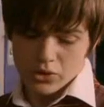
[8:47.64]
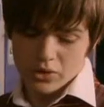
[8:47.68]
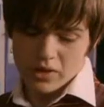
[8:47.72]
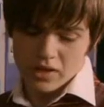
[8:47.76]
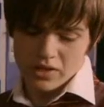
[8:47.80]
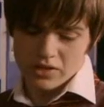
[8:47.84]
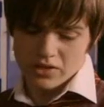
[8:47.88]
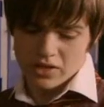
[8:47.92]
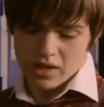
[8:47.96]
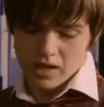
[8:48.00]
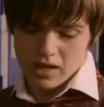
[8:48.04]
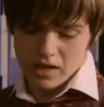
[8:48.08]
or
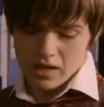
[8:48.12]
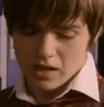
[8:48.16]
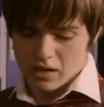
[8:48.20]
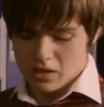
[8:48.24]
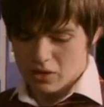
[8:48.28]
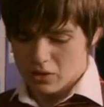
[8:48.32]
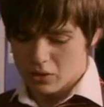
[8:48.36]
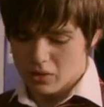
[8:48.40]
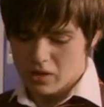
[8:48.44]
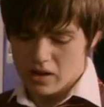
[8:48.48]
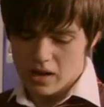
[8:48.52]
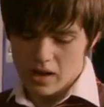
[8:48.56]
should I say,
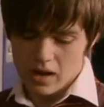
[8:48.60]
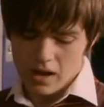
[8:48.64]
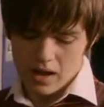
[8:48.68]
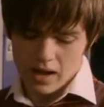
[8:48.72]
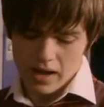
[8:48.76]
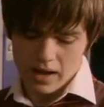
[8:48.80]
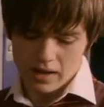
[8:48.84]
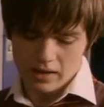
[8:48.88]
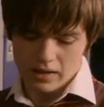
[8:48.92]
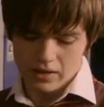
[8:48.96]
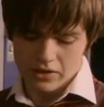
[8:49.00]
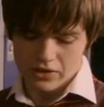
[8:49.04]
your
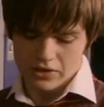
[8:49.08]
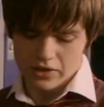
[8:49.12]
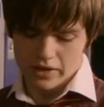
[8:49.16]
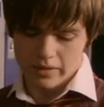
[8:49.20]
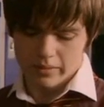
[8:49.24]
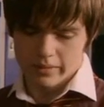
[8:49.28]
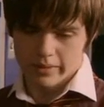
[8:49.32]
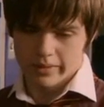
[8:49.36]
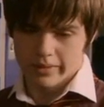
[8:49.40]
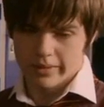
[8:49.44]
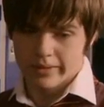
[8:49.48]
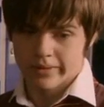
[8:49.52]

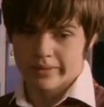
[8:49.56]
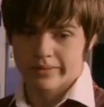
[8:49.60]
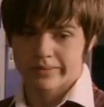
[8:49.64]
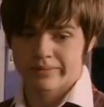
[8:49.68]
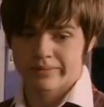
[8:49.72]
ladyship?